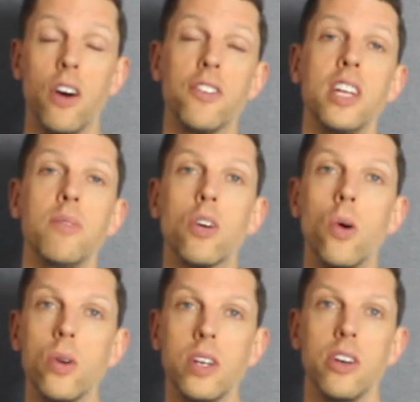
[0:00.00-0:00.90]
often in
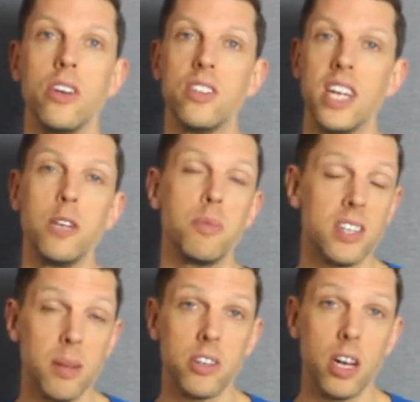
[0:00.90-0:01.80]
recording I use these, but
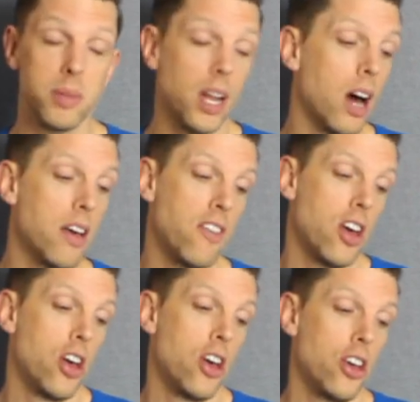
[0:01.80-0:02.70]
sometimes live,
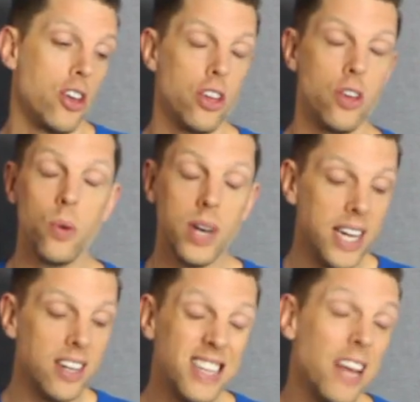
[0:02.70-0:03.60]
you'll
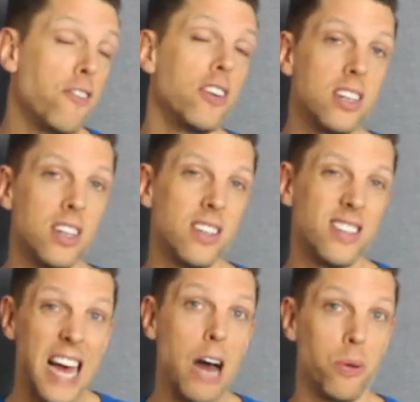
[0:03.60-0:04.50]
need a different
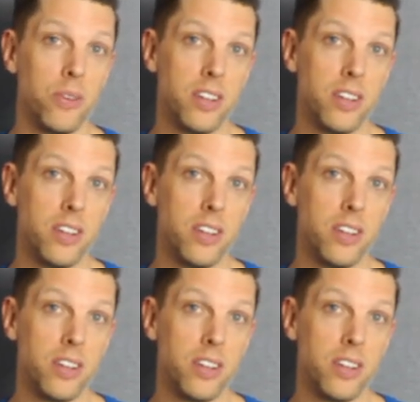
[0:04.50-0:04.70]
sound.